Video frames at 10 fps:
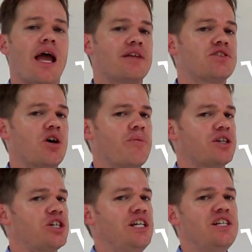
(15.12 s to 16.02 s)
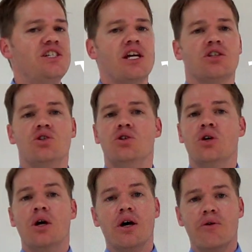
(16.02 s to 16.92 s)
it's so much easier to
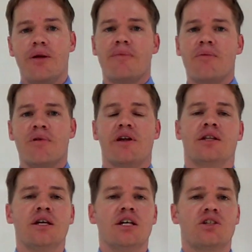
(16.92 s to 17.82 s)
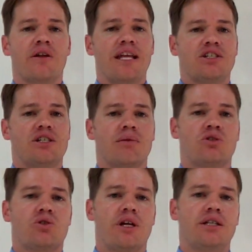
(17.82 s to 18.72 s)
remember it. So let's jump
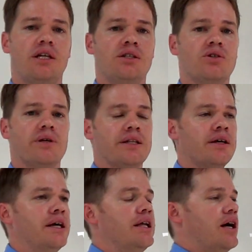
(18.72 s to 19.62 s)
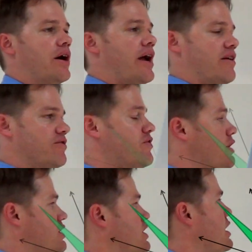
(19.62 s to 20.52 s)
straight into it. Okay,
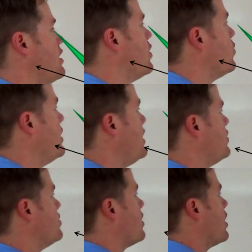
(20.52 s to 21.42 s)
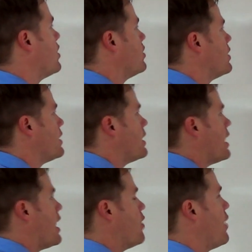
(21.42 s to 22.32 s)
firstly, we need to know
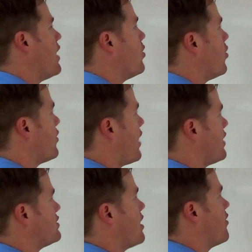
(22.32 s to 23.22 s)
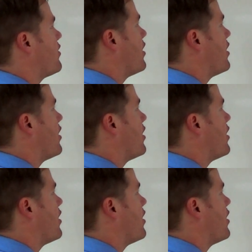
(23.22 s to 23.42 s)
where north and south